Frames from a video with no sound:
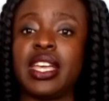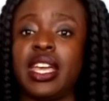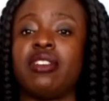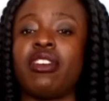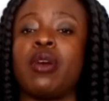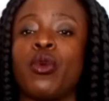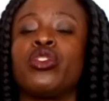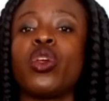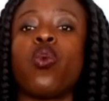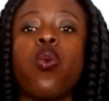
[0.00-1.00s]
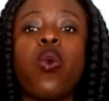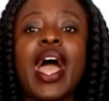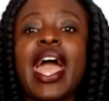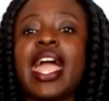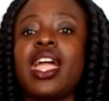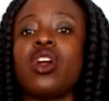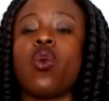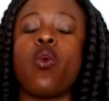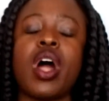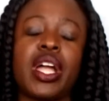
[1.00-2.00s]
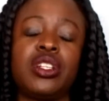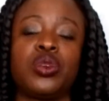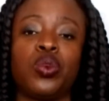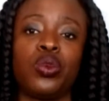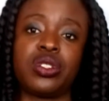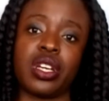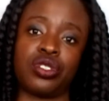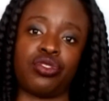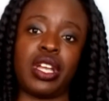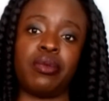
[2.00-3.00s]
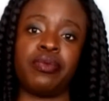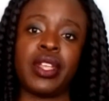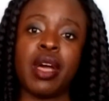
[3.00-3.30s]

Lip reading: give up on the way you're working towards that dream.